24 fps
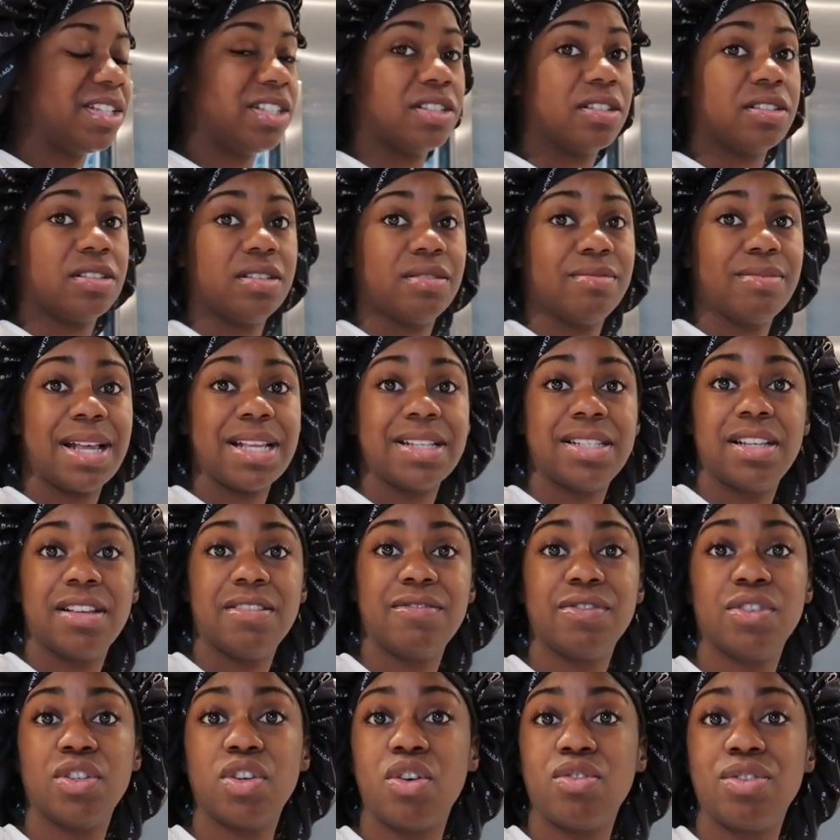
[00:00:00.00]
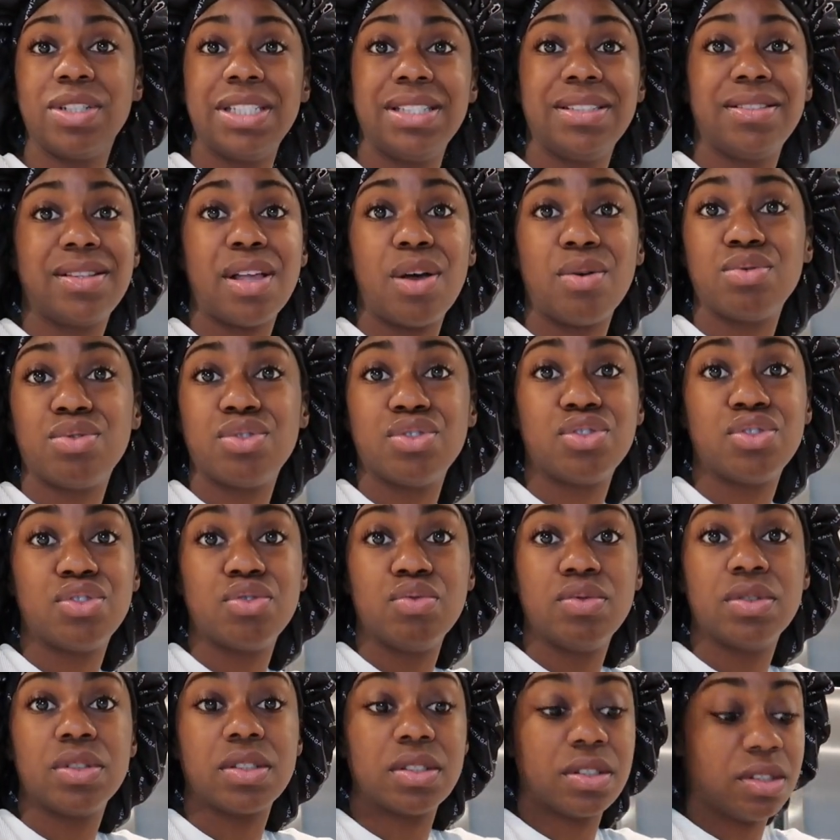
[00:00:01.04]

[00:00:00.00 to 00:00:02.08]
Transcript: just cook myself, you know, these toaster strudels,